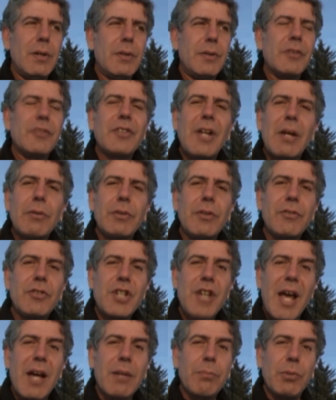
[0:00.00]
the sound of
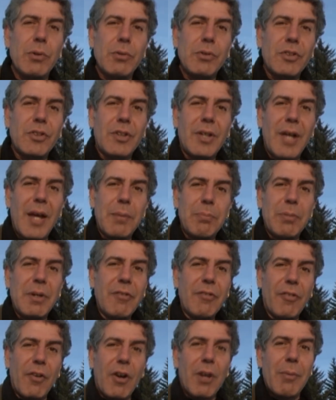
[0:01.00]
jackboots can't
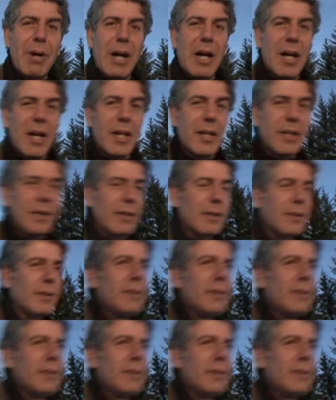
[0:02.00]
be far behind.